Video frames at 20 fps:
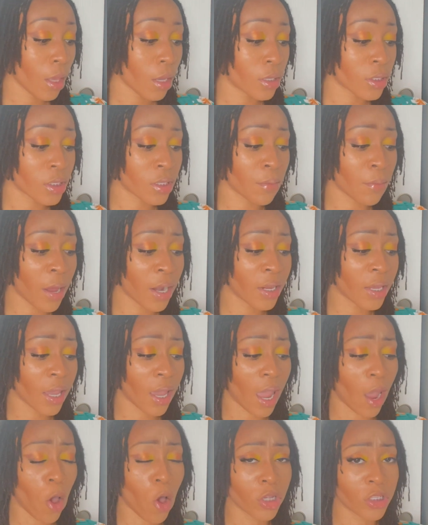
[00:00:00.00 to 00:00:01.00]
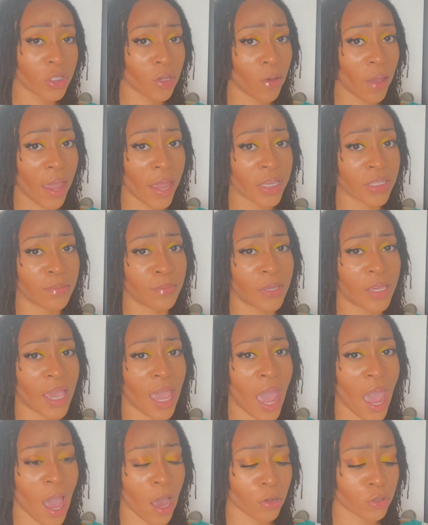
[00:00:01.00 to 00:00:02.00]
Somebody also asked me,
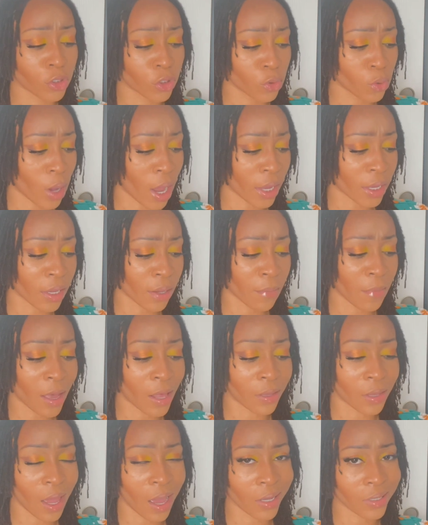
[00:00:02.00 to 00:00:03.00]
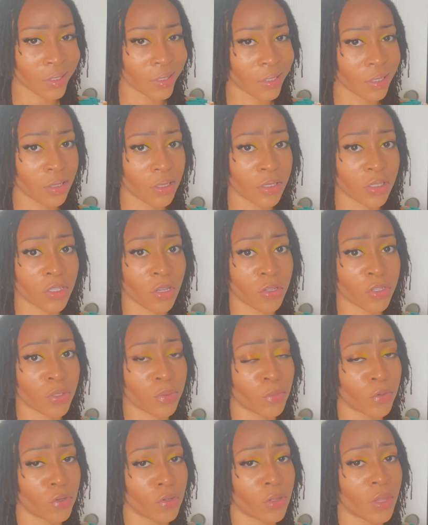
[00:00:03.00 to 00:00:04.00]
how do I get my locks to look so
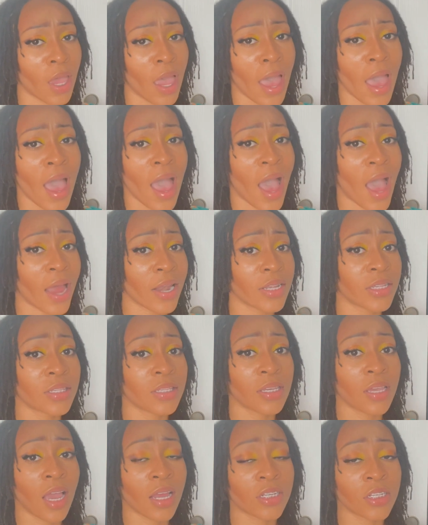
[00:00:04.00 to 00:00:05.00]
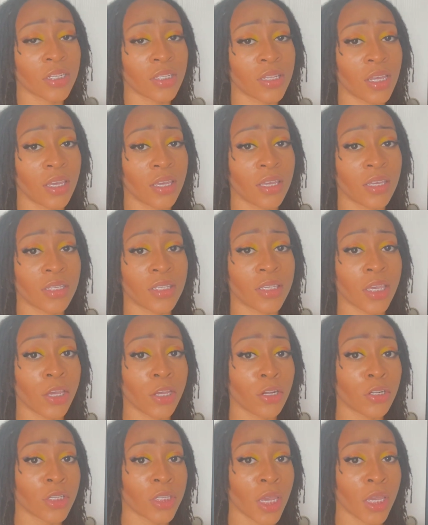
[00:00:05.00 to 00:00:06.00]
smooth? Honestly, I just think it's
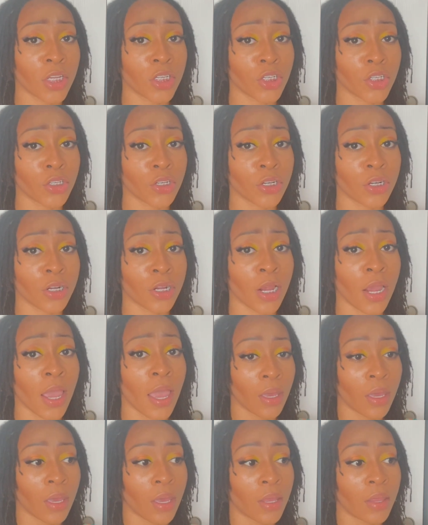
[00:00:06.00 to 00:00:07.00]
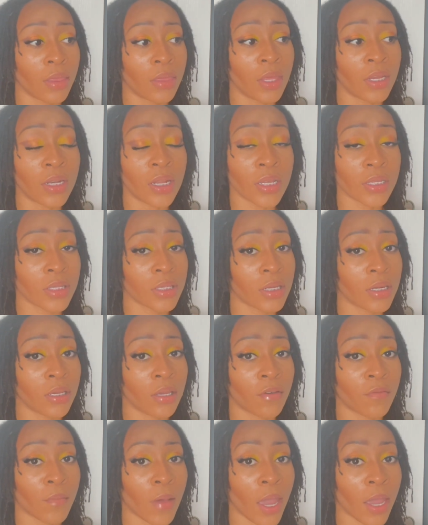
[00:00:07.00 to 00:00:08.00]
hair texture, the density
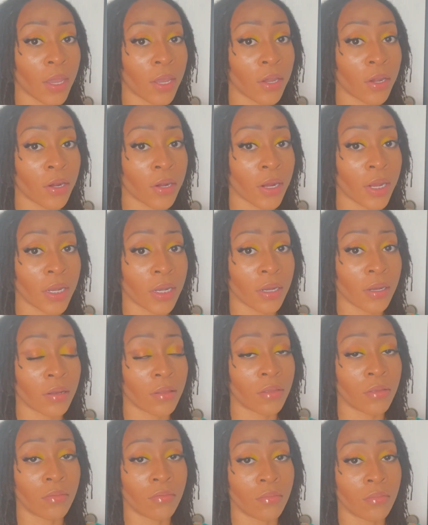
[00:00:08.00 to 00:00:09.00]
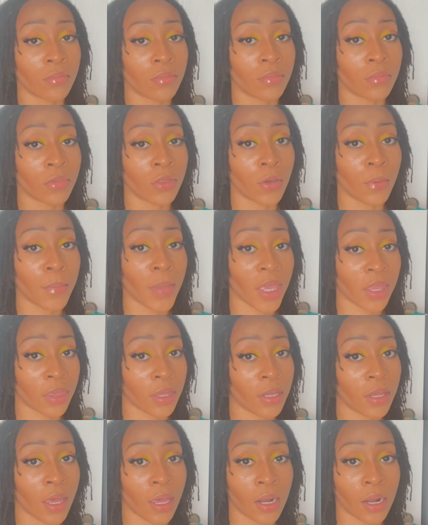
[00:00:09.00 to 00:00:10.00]
of my hair, and the
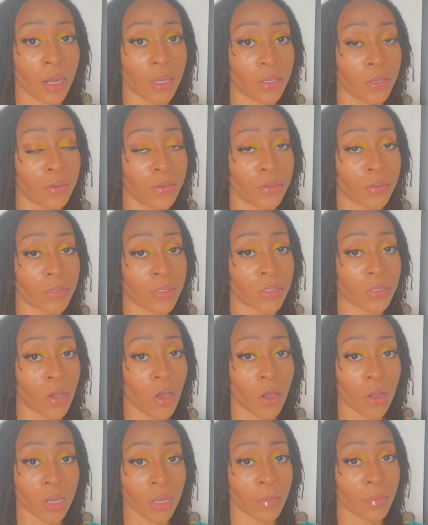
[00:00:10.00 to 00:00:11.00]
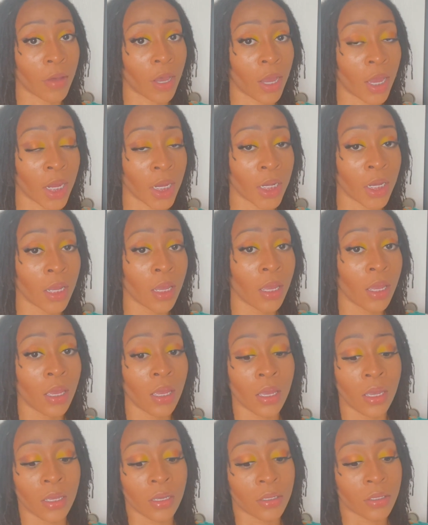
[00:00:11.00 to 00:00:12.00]
method that I use all combined.
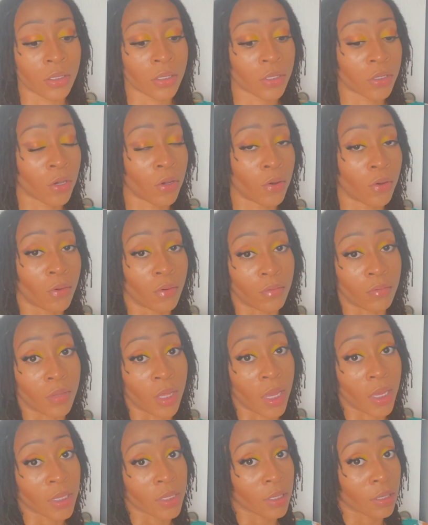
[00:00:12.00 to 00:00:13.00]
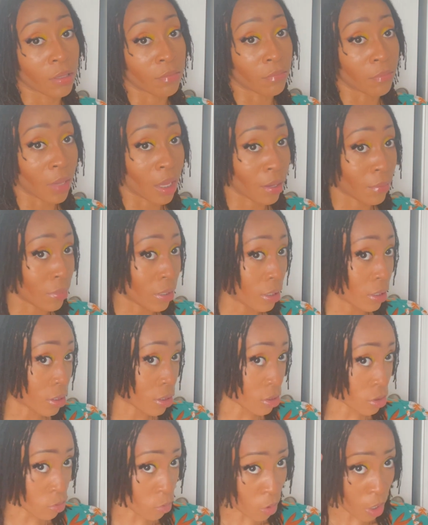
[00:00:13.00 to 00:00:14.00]
So that maybe
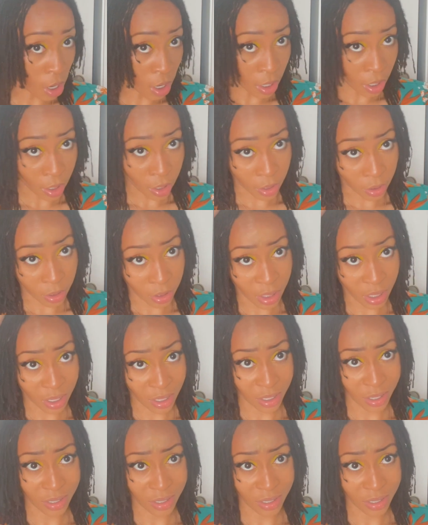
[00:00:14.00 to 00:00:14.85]
is why they